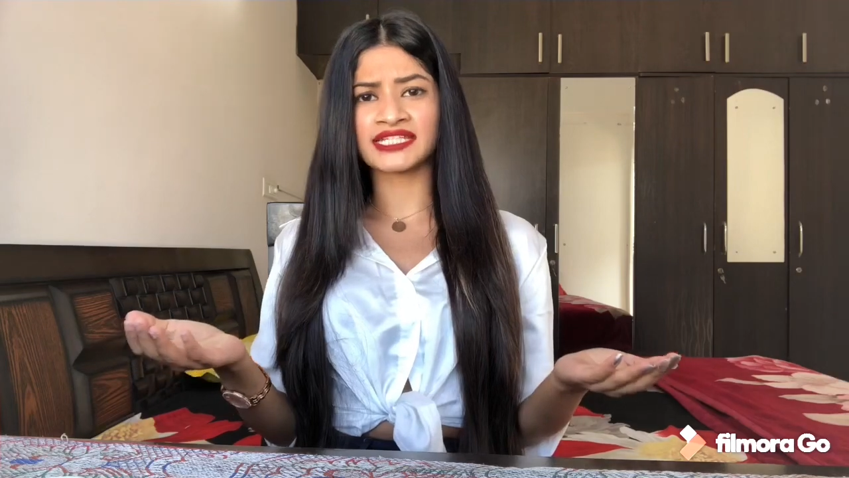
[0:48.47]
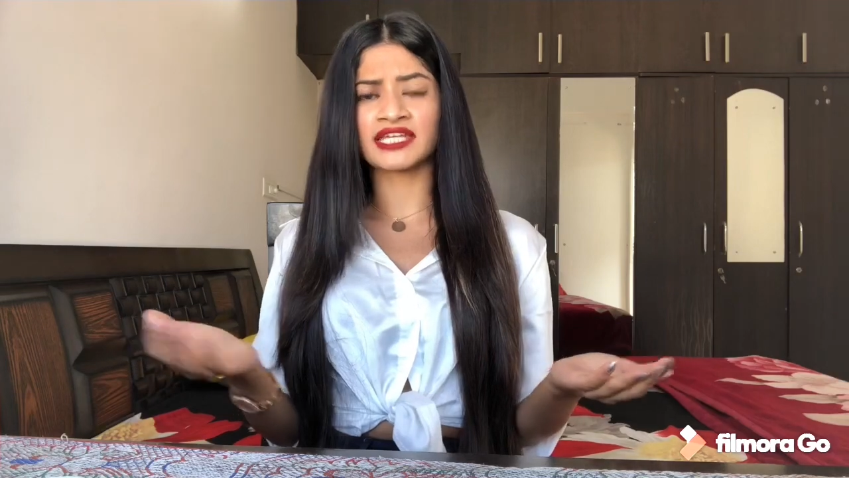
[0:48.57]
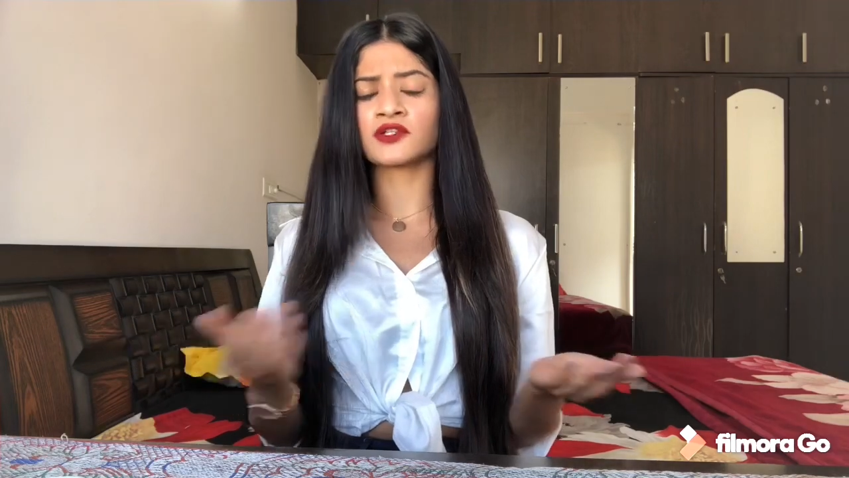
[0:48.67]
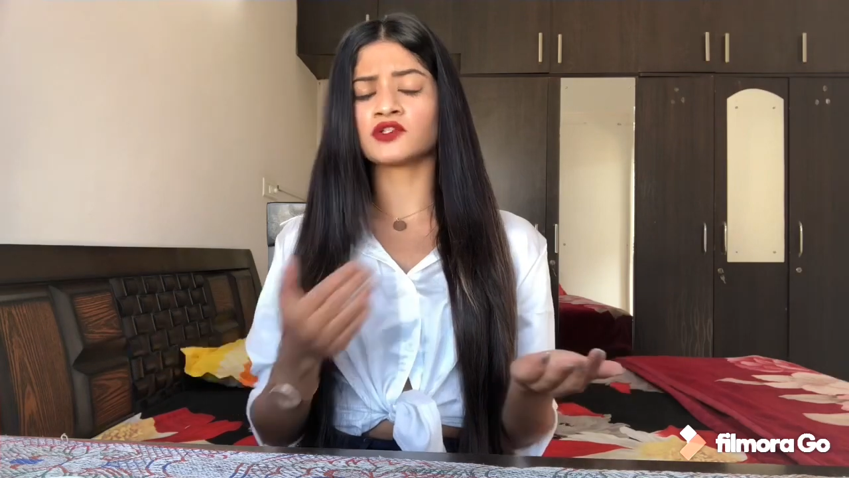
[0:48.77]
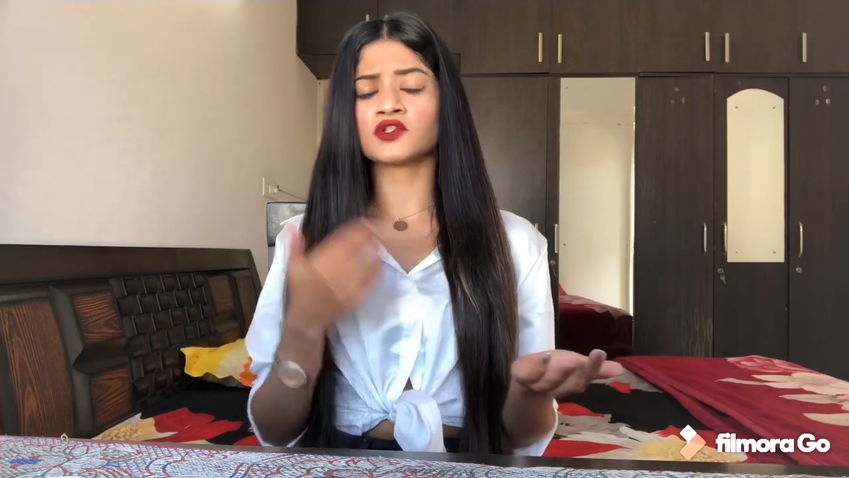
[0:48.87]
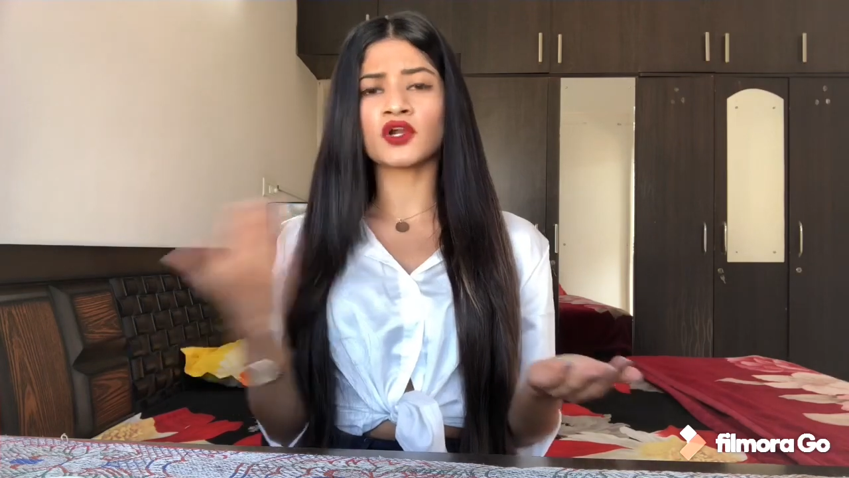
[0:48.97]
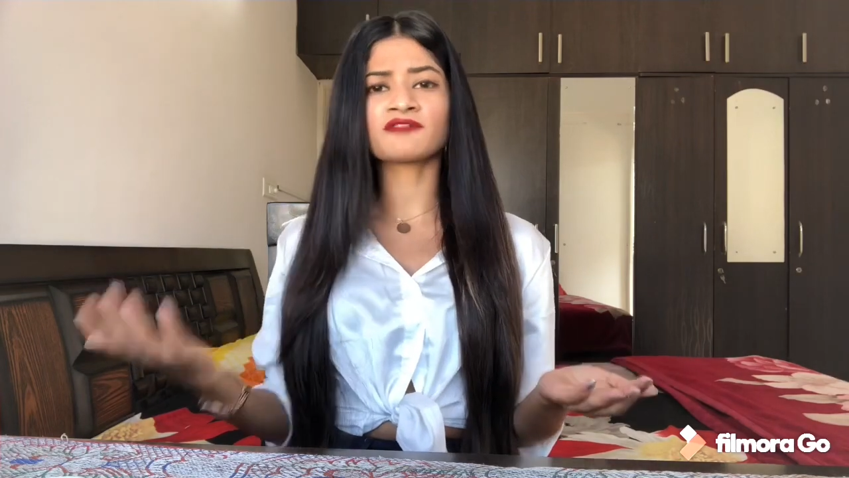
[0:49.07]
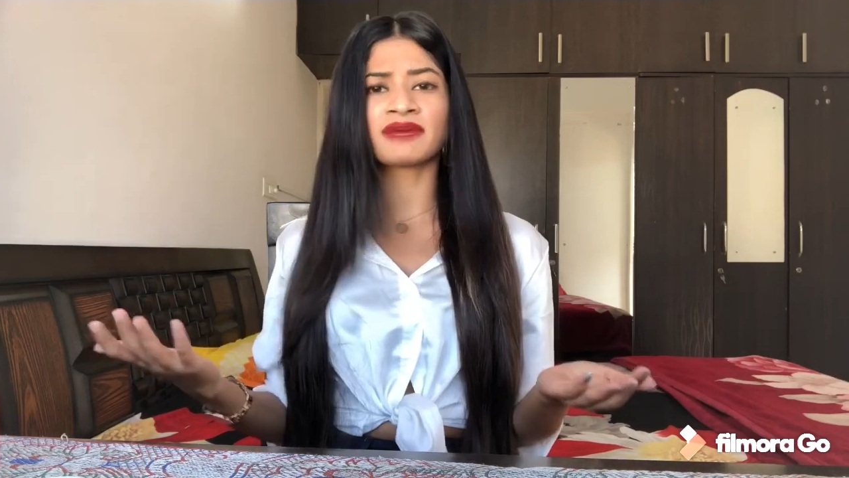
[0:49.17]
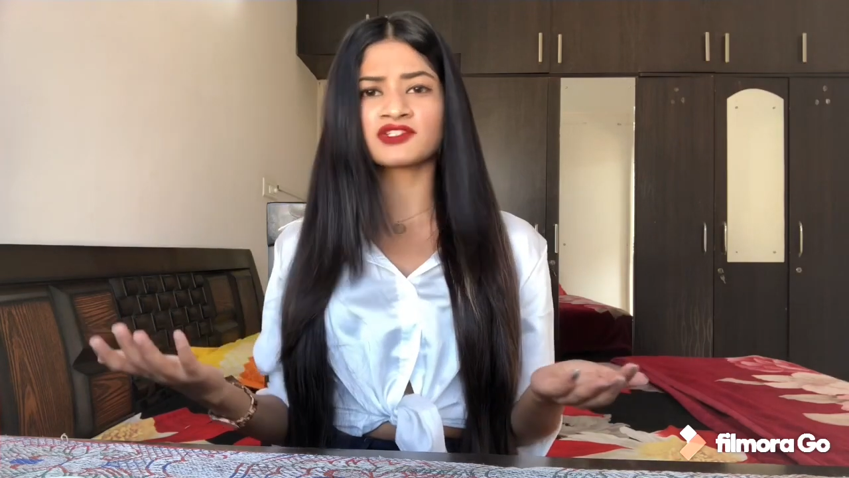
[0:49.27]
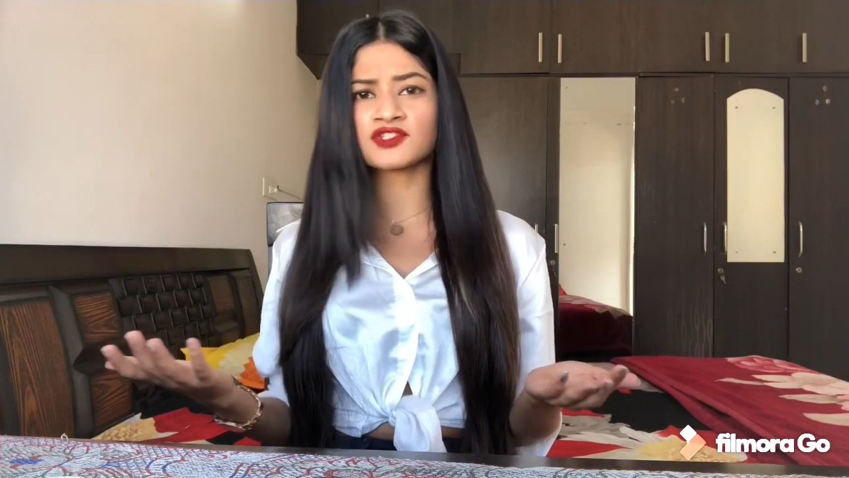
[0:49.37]
I get a lot
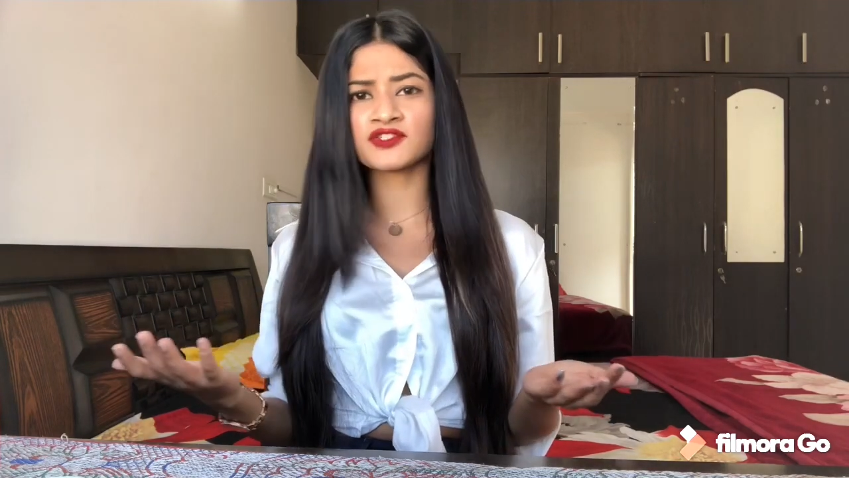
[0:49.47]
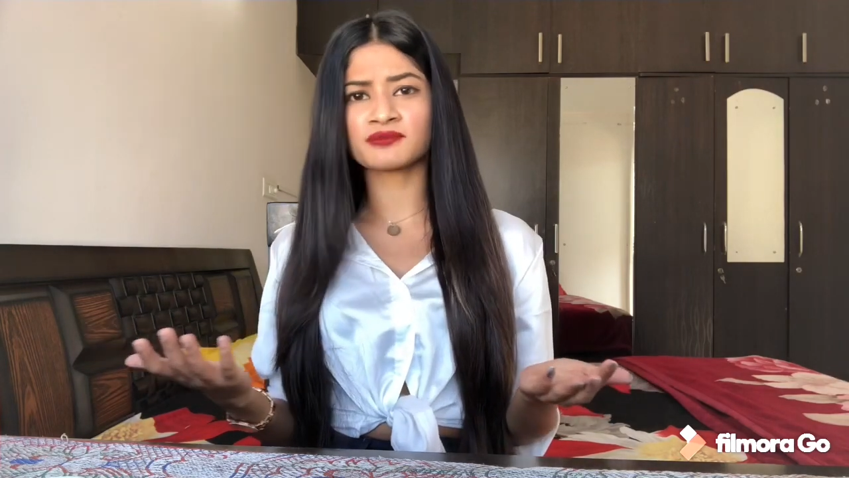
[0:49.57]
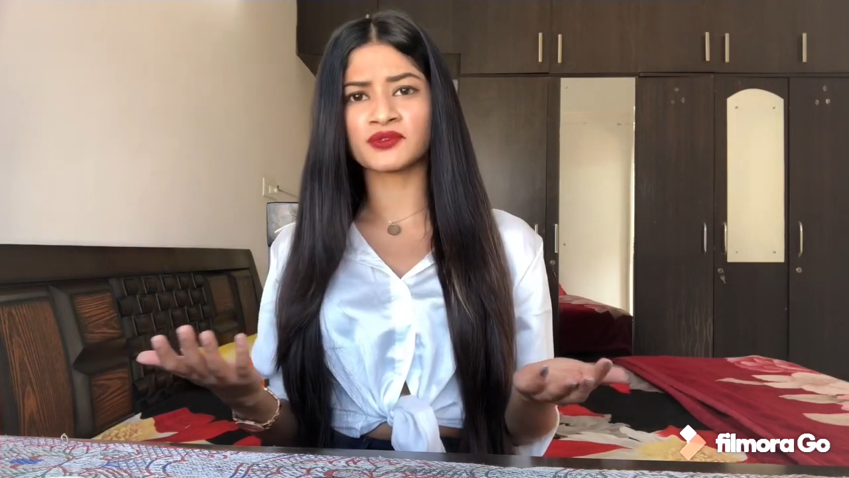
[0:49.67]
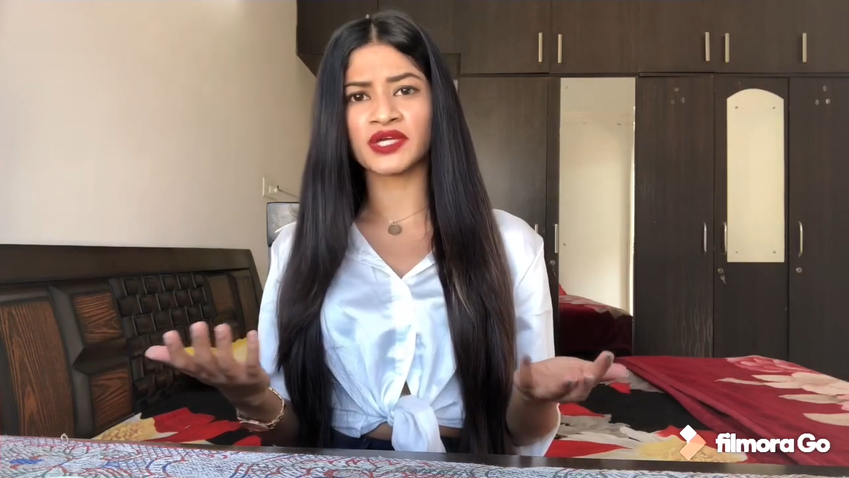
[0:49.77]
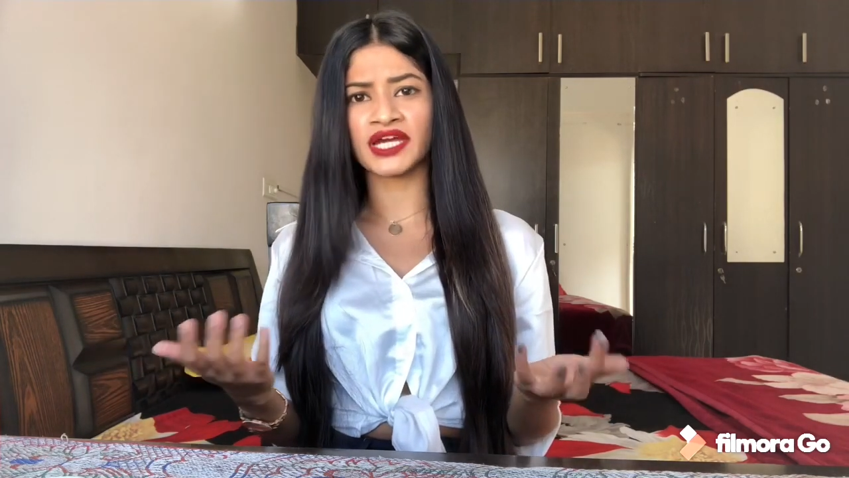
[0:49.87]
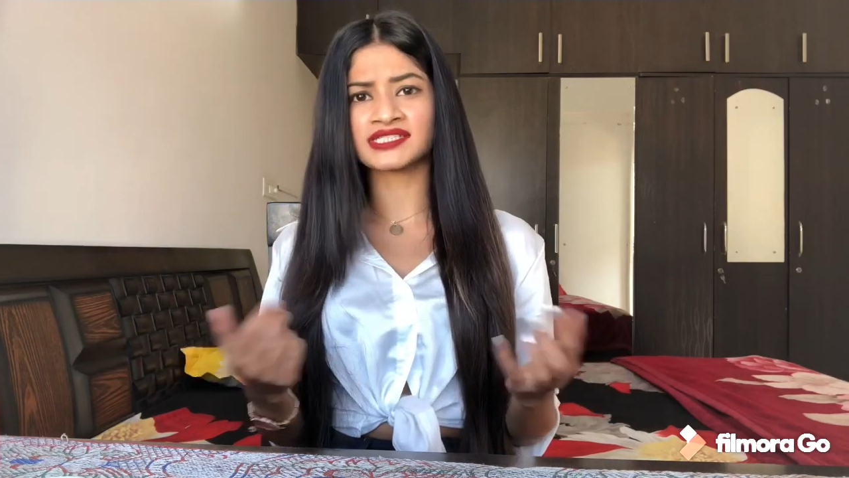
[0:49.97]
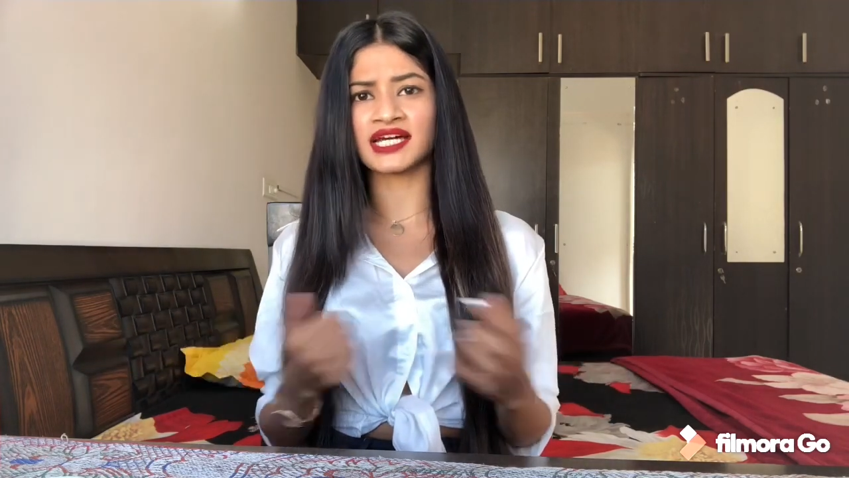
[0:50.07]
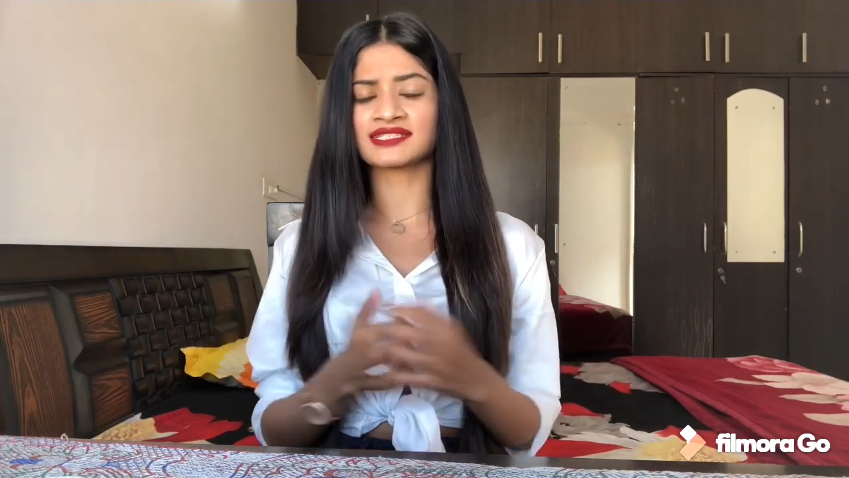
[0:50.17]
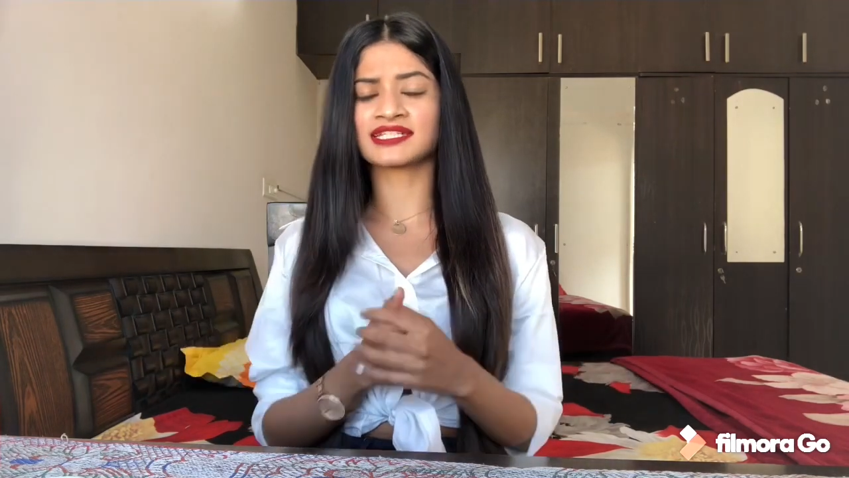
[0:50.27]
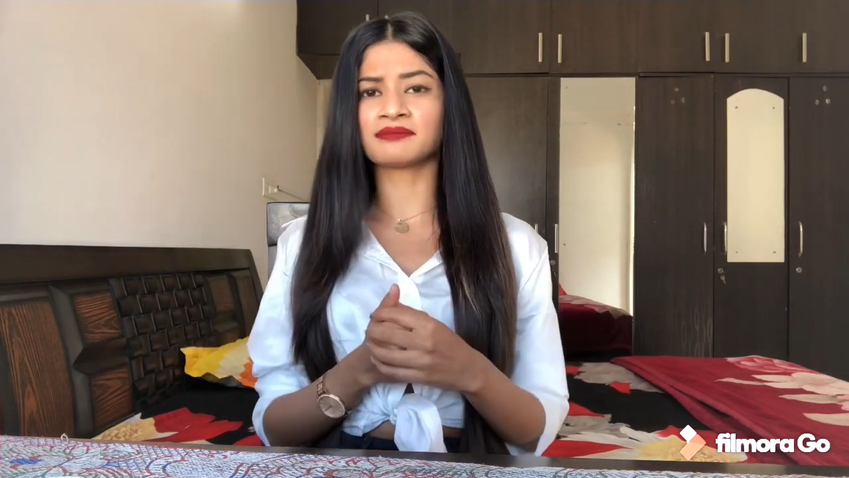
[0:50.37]
of messages from you guys
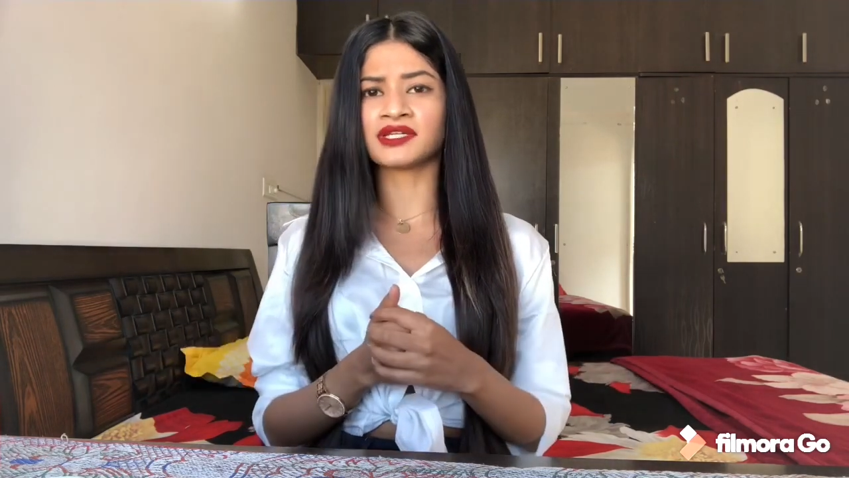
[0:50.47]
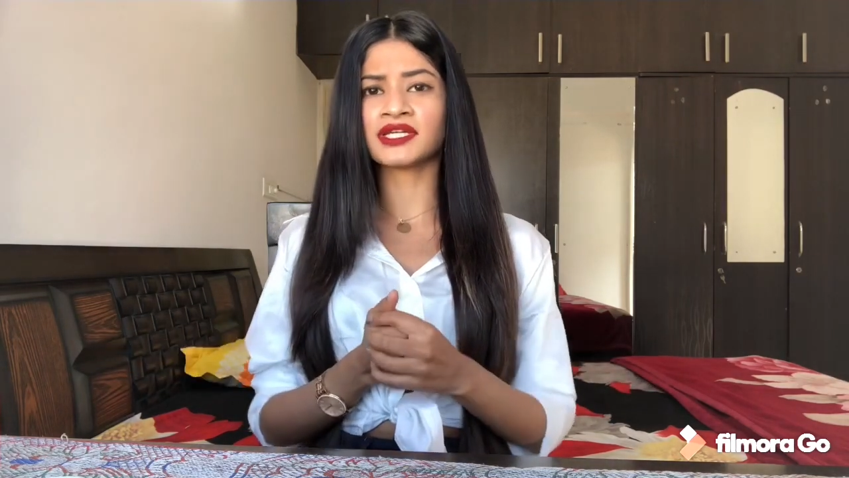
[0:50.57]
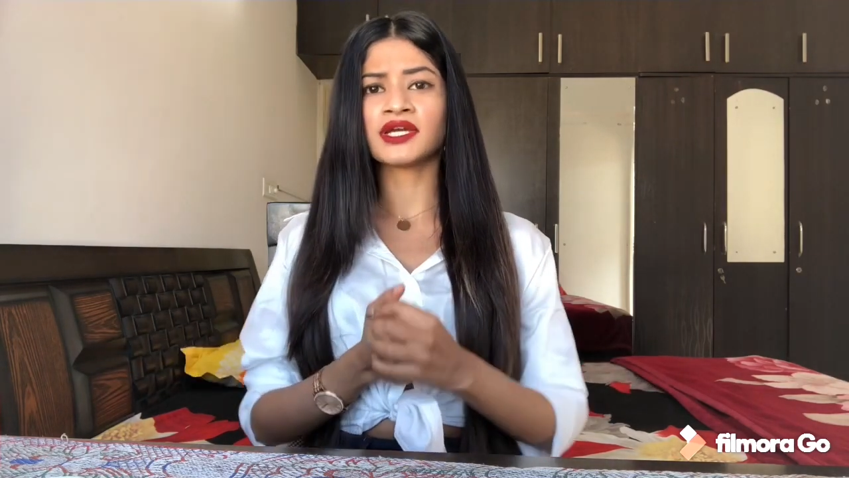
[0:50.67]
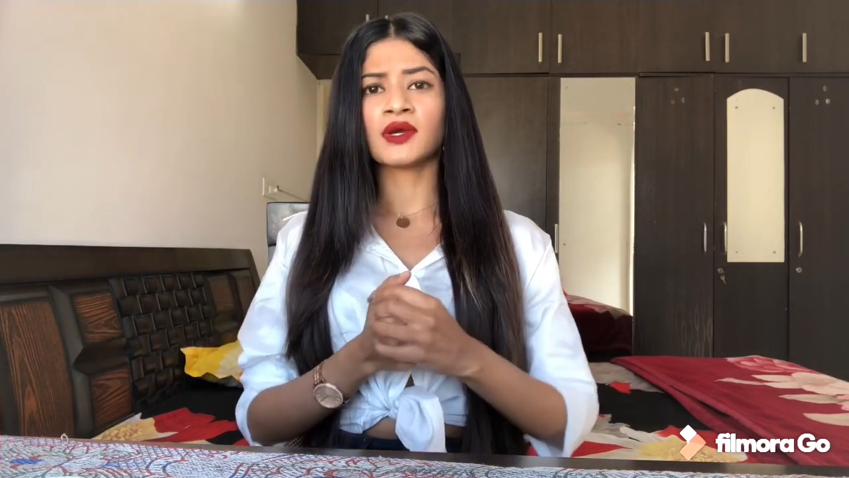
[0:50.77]
asking me